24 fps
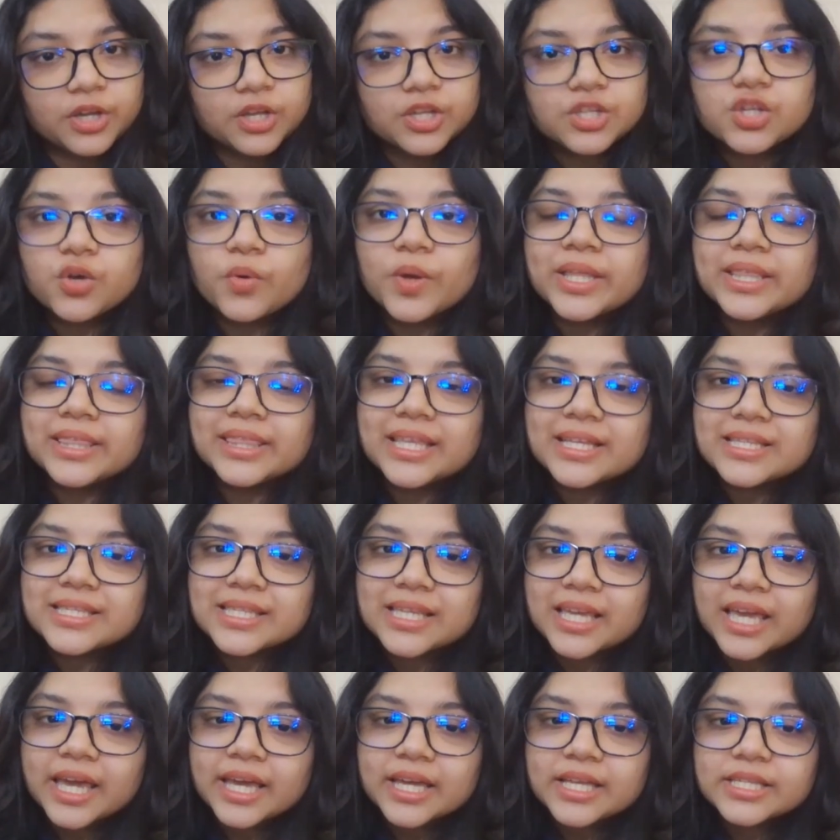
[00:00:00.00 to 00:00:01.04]
So in this
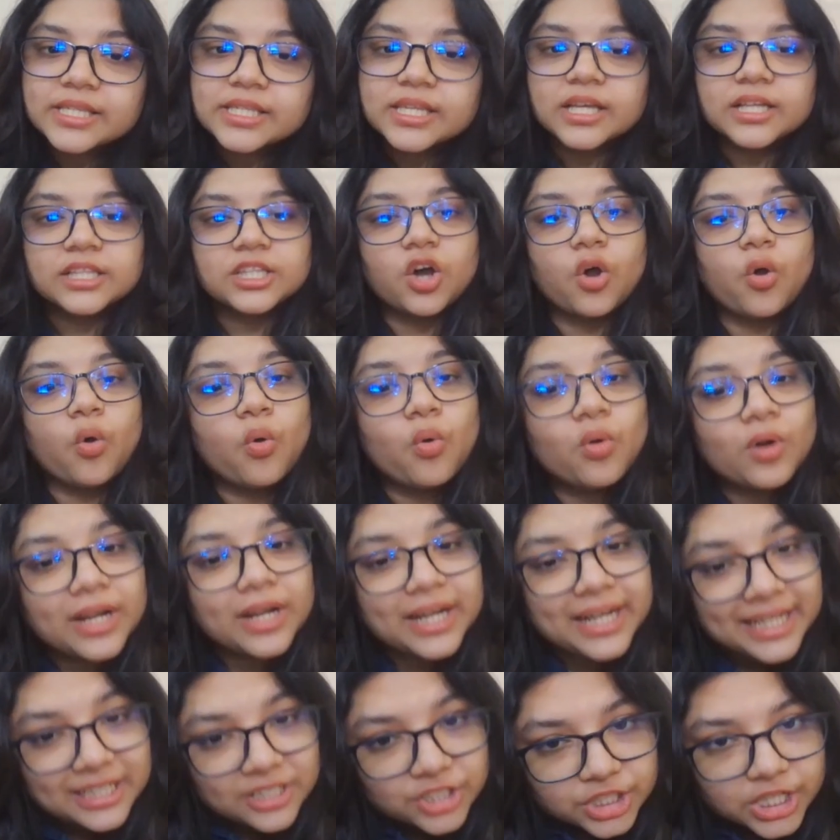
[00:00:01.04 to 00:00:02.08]
case, the
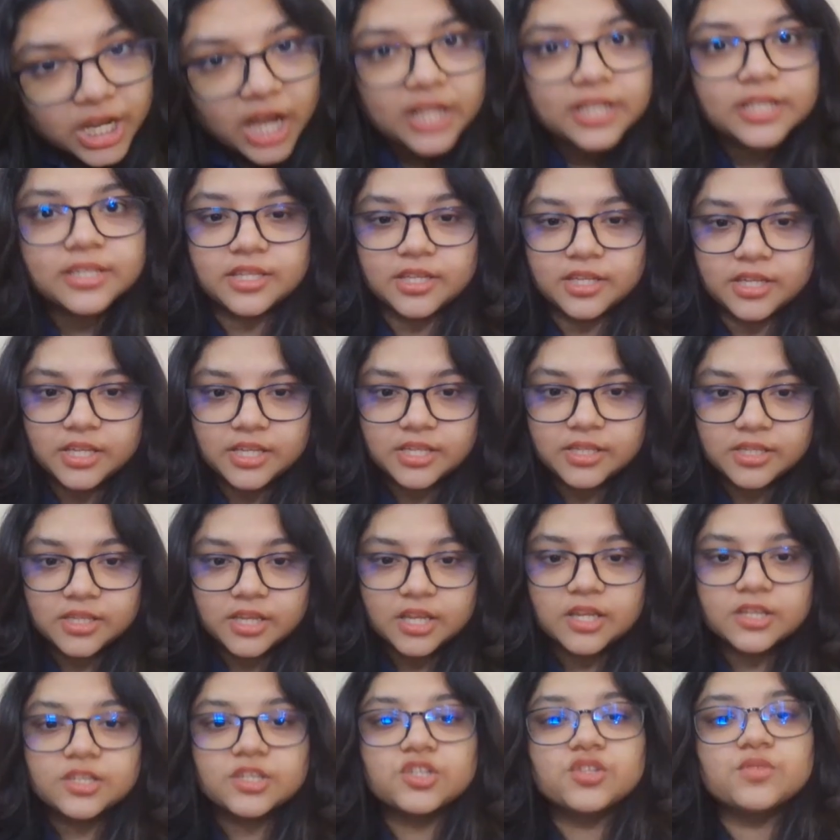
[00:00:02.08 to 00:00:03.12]
only chance is
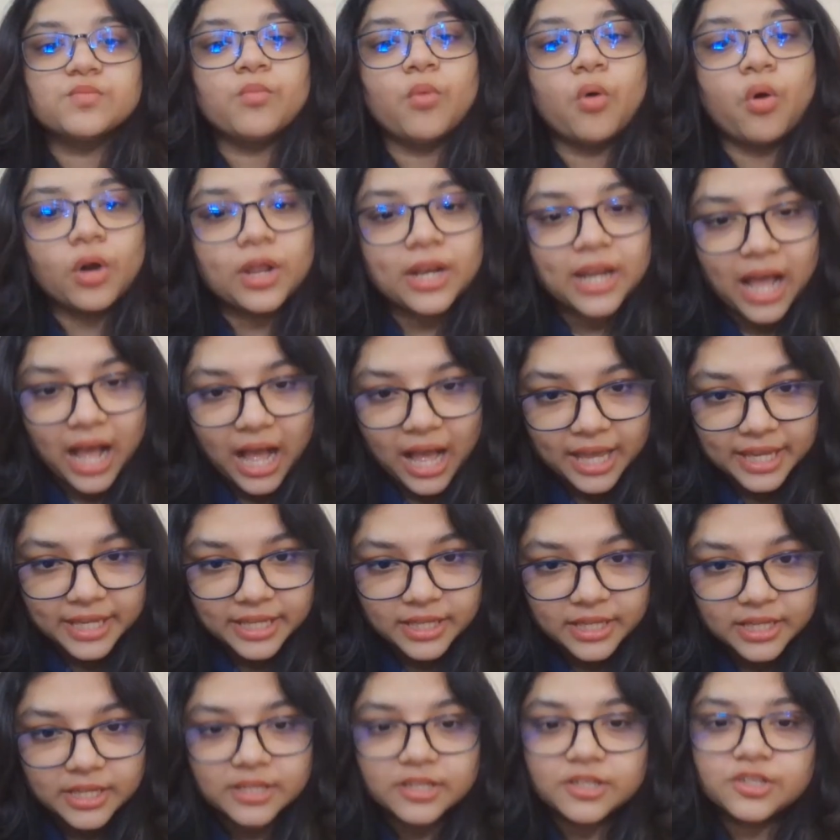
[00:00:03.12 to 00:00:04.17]
small I,
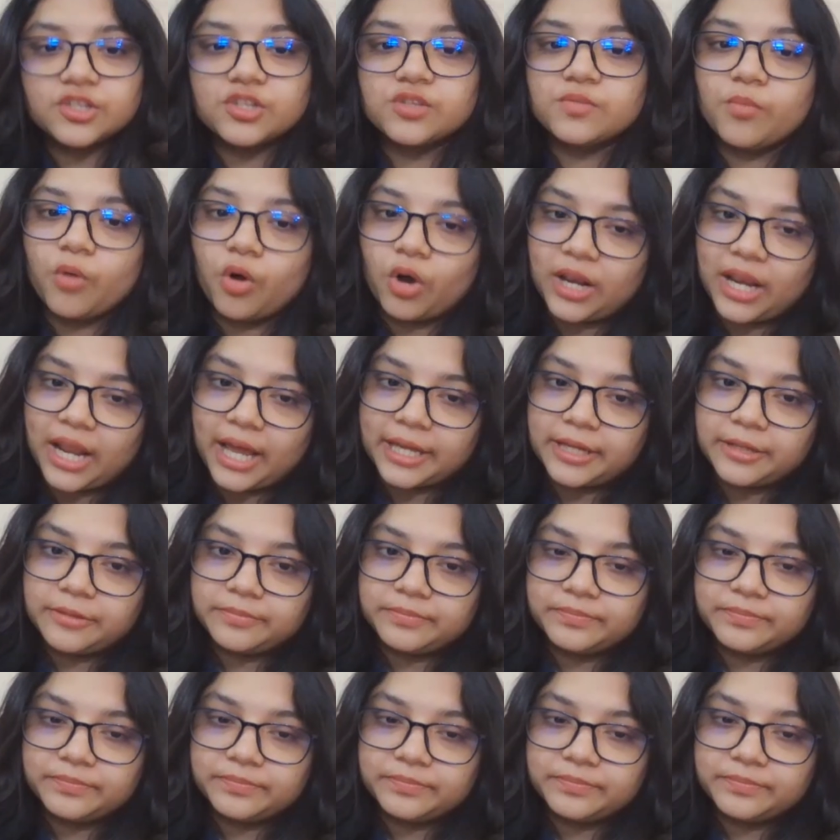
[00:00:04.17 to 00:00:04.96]
small I.